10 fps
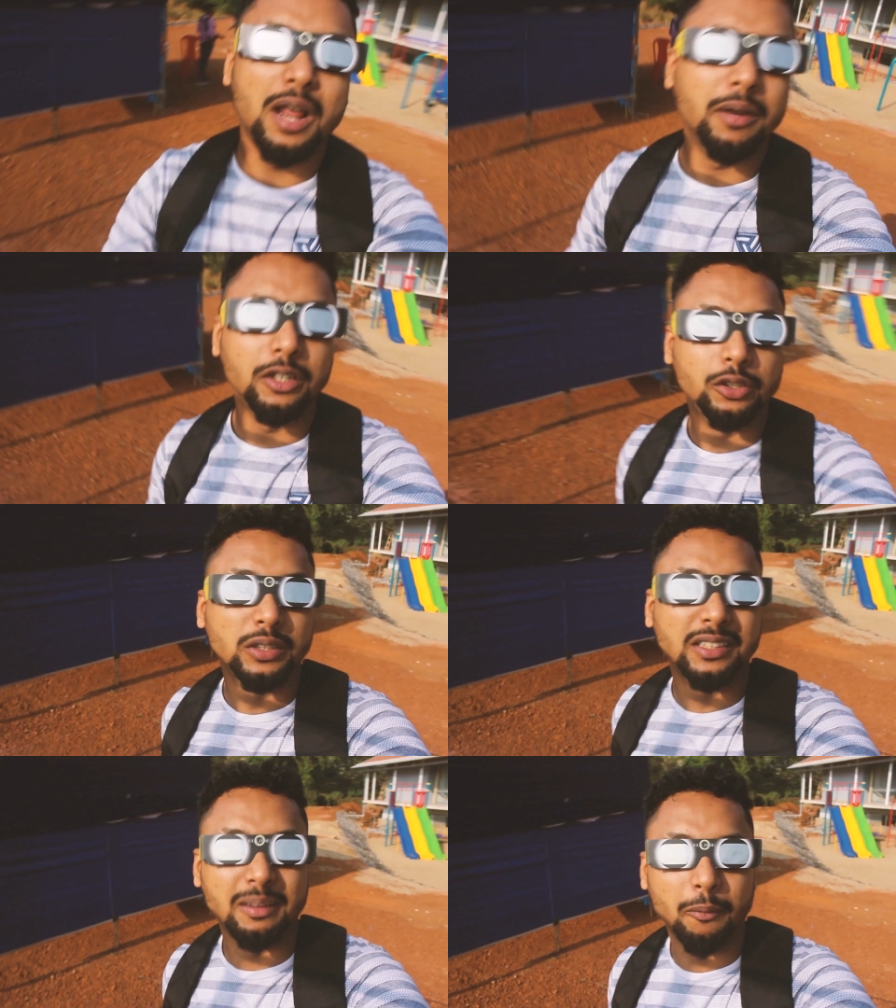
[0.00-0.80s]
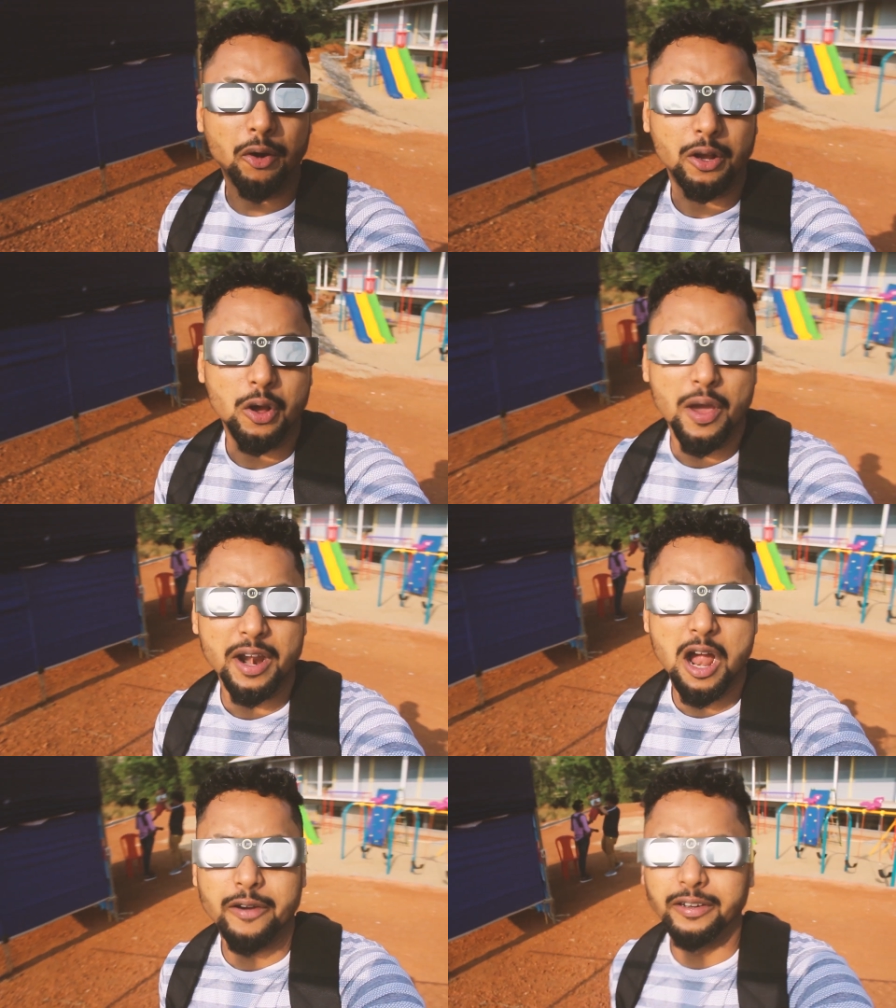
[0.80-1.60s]
what I'm gonna do is I'm gonna go
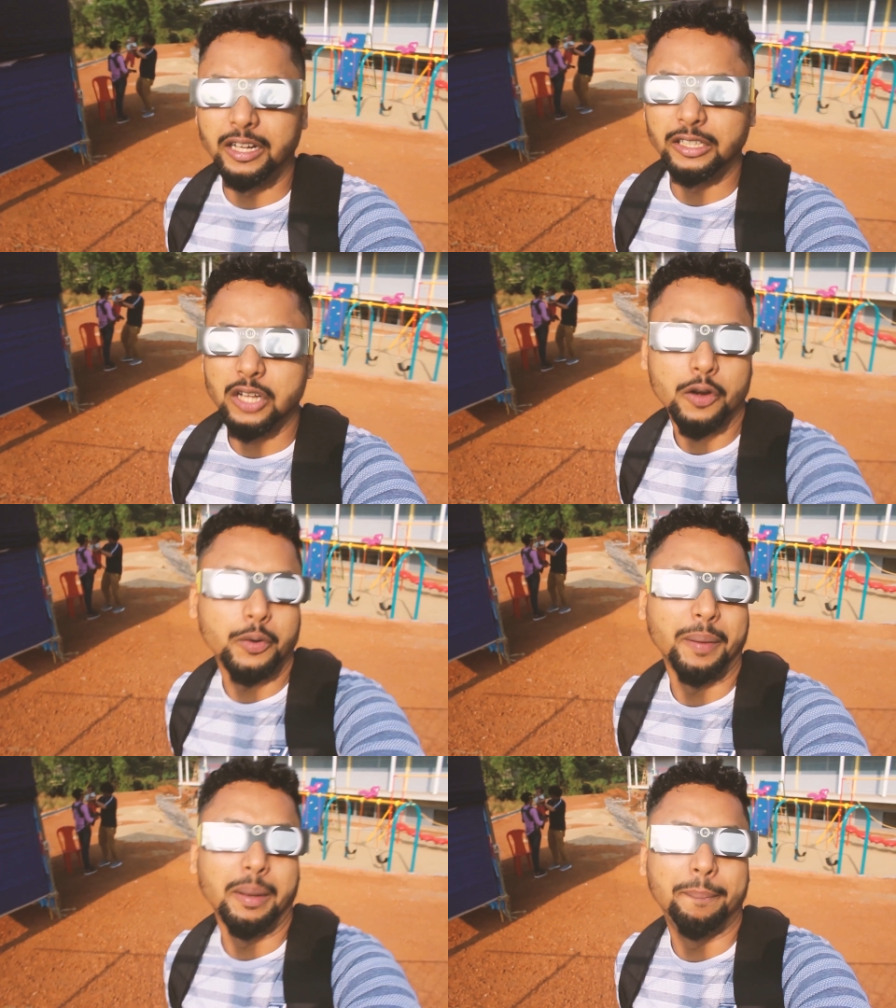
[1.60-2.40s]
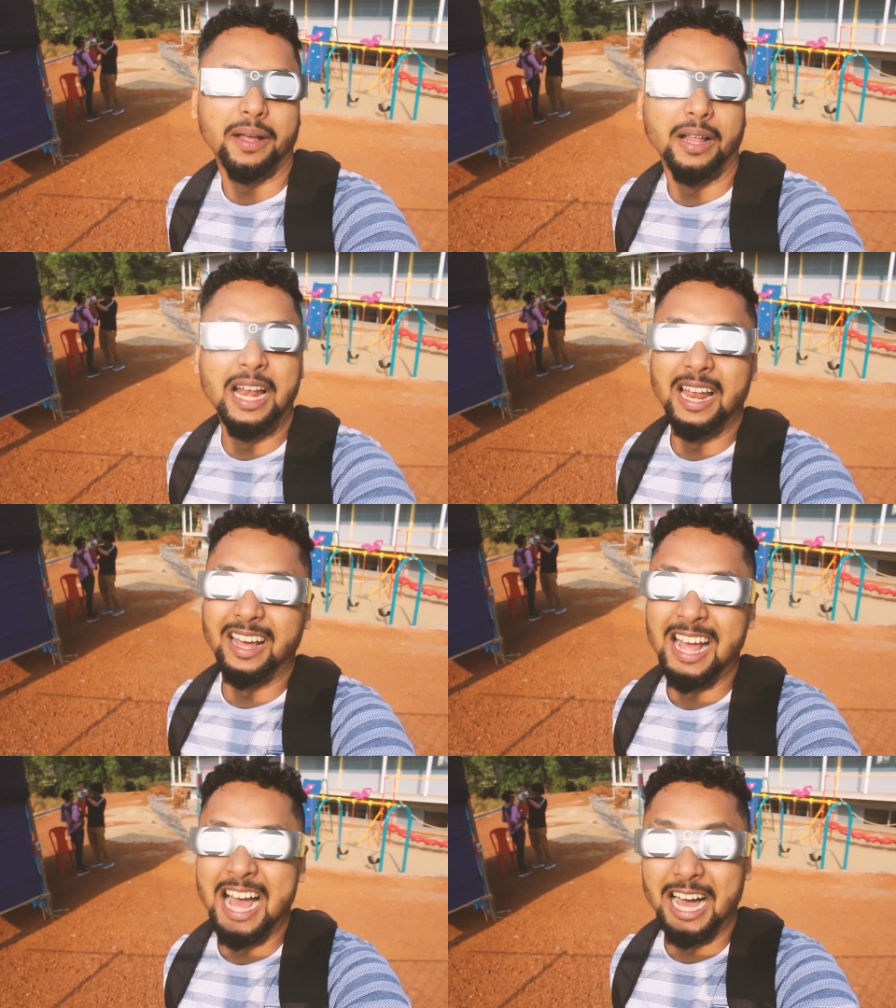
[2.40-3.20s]
around, uh, talk to people,
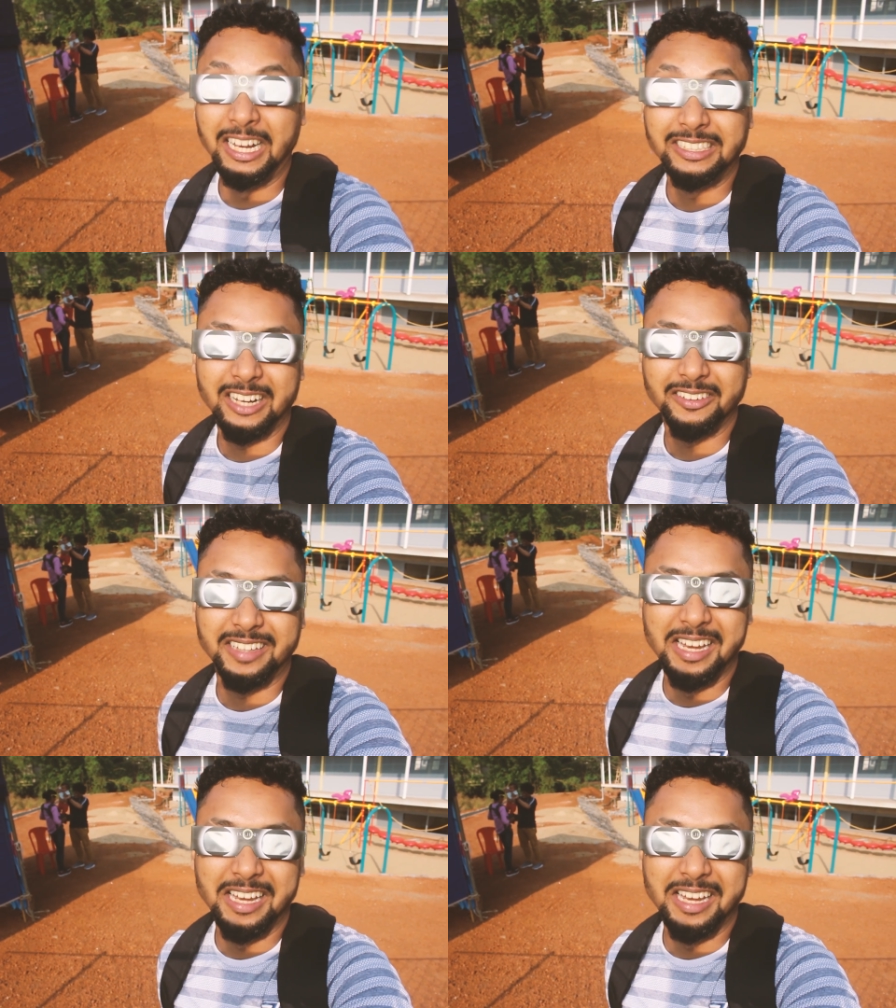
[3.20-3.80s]
uh, check out the